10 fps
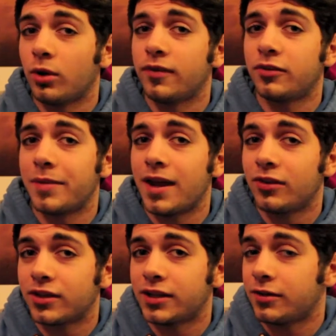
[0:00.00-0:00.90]
off his
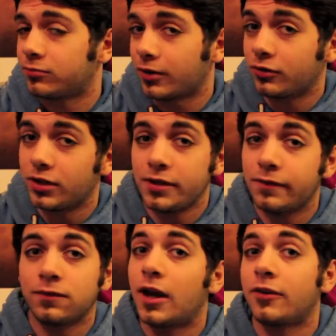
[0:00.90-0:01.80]
mask and he
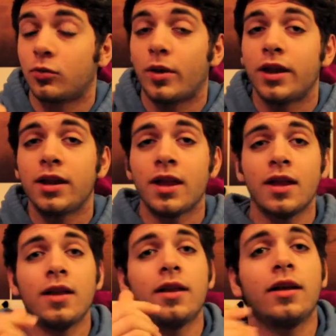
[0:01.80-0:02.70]
swings away.
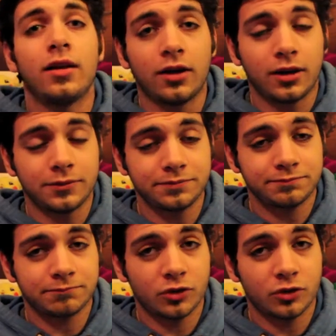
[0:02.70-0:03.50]
The